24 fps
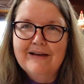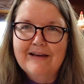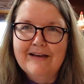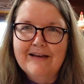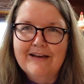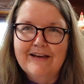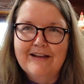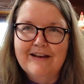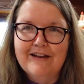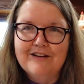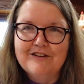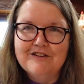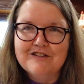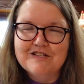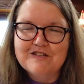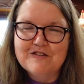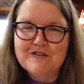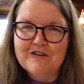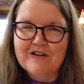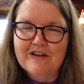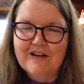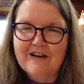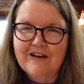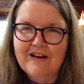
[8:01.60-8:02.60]
And it
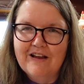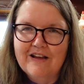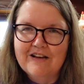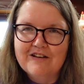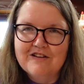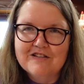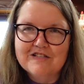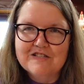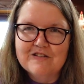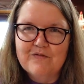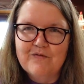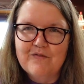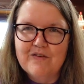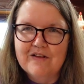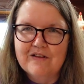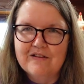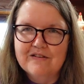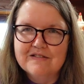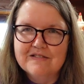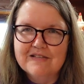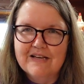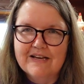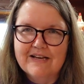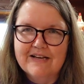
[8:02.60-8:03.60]
just
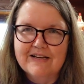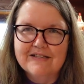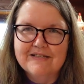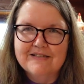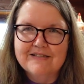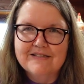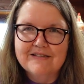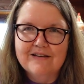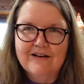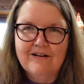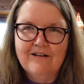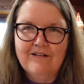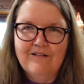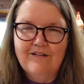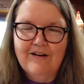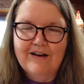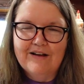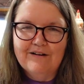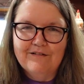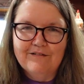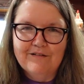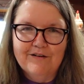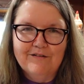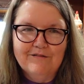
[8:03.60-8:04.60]
feels like it's, I
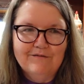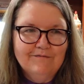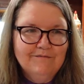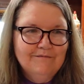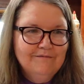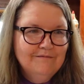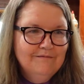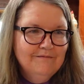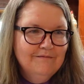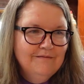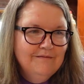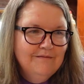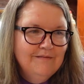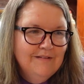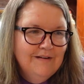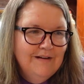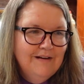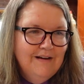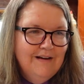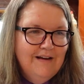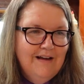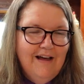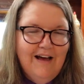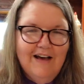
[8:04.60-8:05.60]
don't know.
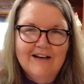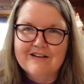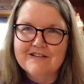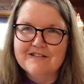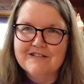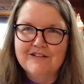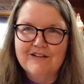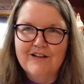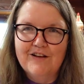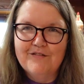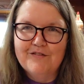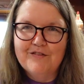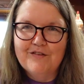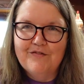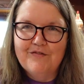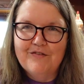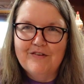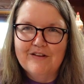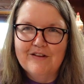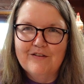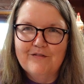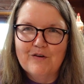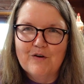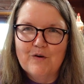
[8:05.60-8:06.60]
I just love the
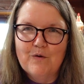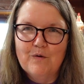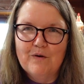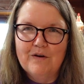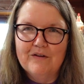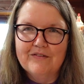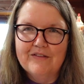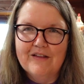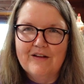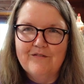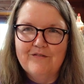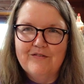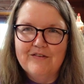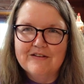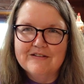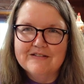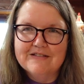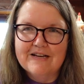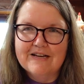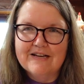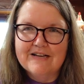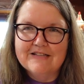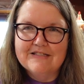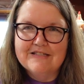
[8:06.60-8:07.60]
feel of a quilt that feels
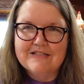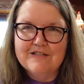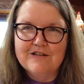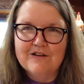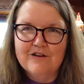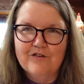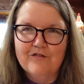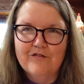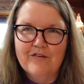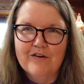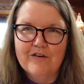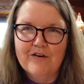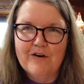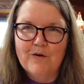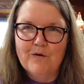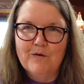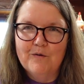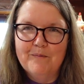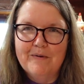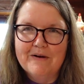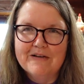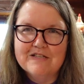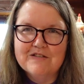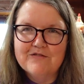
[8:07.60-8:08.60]
like it's your very
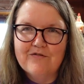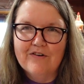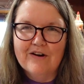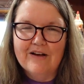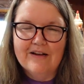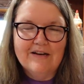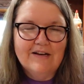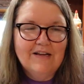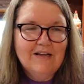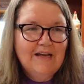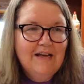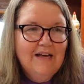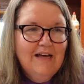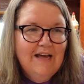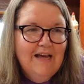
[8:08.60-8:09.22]
old best friend.